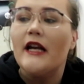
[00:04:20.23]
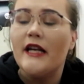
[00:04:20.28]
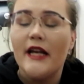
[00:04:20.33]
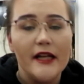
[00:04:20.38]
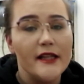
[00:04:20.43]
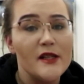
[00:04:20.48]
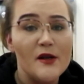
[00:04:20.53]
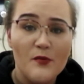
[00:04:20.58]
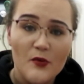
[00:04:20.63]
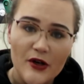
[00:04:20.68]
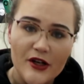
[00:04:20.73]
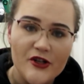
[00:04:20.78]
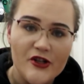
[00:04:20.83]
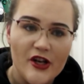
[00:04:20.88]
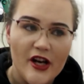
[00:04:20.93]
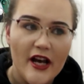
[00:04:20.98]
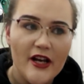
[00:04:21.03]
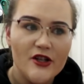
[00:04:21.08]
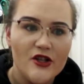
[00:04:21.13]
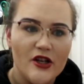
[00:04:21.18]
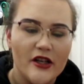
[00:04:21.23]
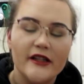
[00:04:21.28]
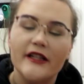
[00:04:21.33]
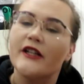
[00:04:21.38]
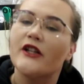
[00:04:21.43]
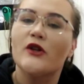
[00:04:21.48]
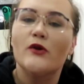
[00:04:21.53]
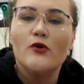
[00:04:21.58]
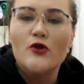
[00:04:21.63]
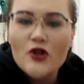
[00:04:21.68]
needs appreciation,
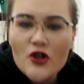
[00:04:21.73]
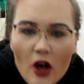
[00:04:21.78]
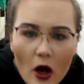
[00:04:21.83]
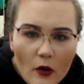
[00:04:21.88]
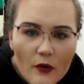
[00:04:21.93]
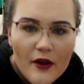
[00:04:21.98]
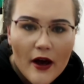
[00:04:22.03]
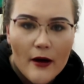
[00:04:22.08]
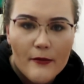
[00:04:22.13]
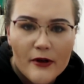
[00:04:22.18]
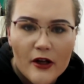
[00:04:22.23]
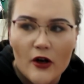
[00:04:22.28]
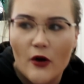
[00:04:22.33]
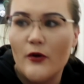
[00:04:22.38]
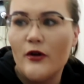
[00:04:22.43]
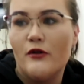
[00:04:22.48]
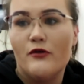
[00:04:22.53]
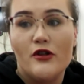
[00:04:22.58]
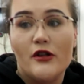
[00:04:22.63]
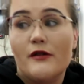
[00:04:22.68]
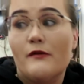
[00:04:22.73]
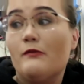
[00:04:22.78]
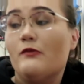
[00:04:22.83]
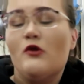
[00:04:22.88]
like you show them, you know, you just,